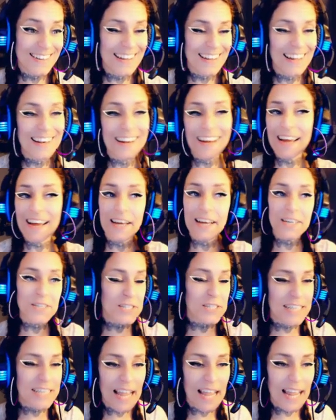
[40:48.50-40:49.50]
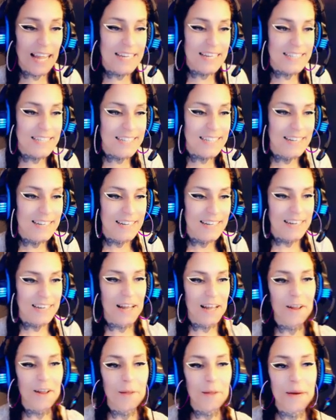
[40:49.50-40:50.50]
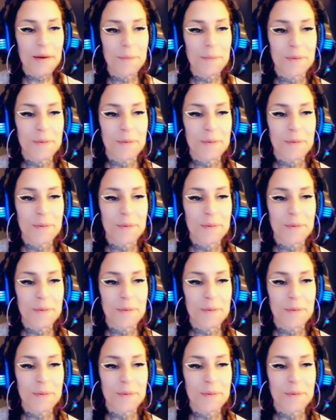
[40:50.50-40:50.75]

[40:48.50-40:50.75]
and I understand. Not all my